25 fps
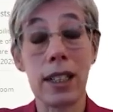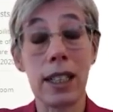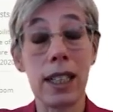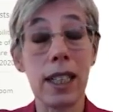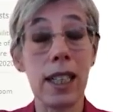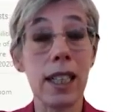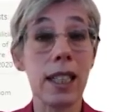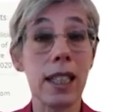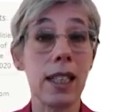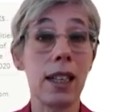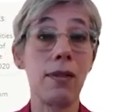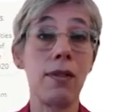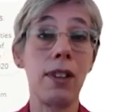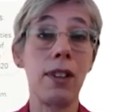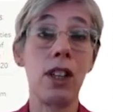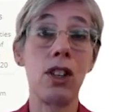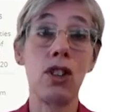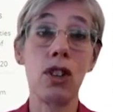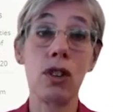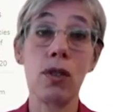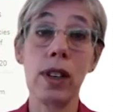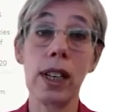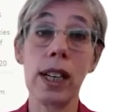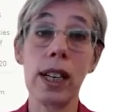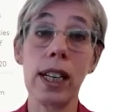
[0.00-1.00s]
things that we're
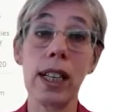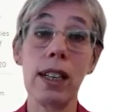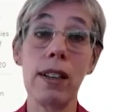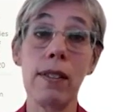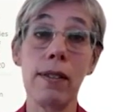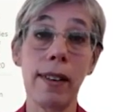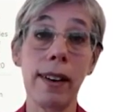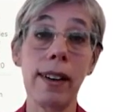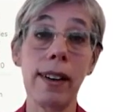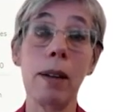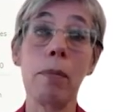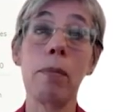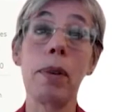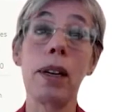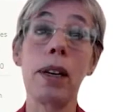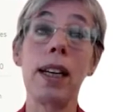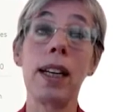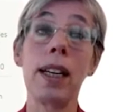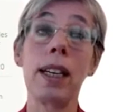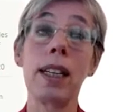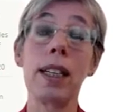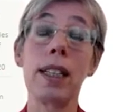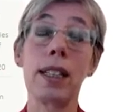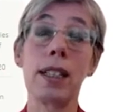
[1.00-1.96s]
doing, developing.